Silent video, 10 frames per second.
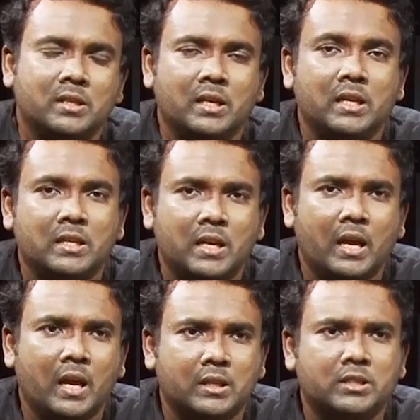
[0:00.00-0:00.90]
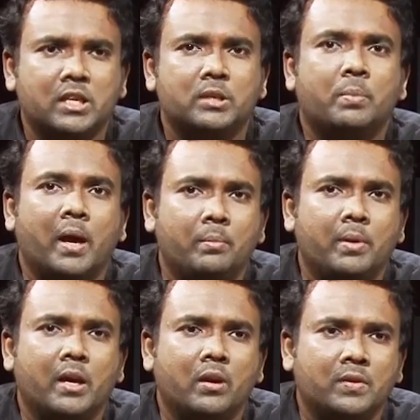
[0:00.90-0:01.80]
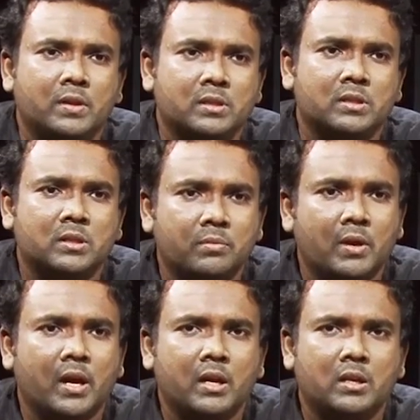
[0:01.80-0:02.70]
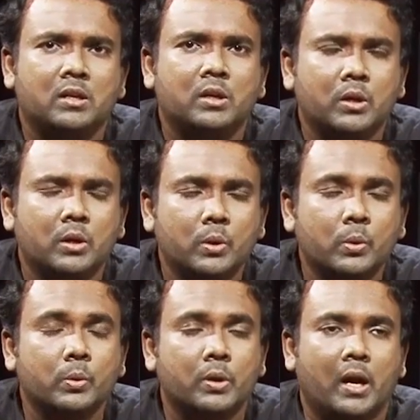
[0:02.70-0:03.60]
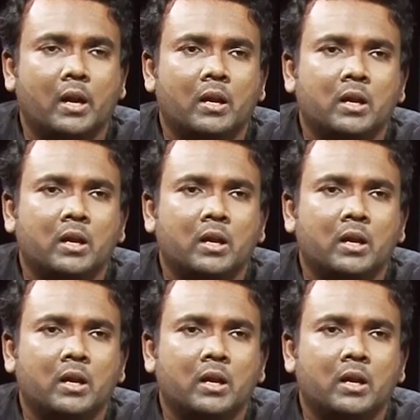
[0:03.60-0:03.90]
a heat exchange piping on the system where it do that.